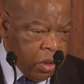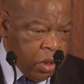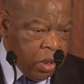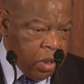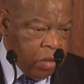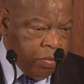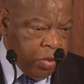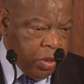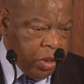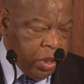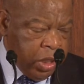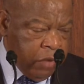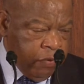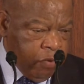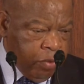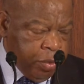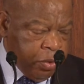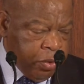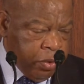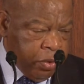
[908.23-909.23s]

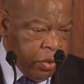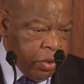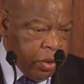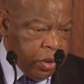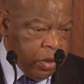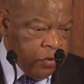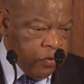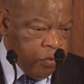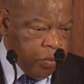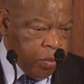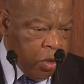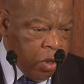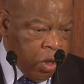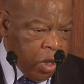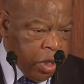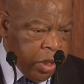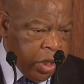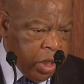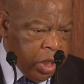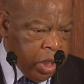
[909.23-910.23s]
unbelievable, and
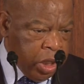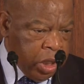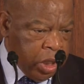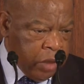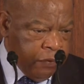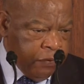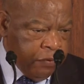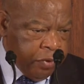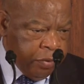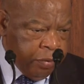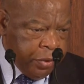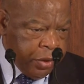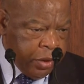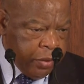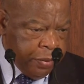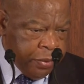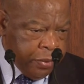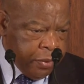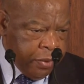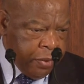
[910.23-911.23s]
smart and gifted
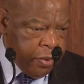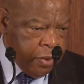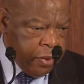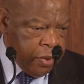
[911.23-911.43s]
people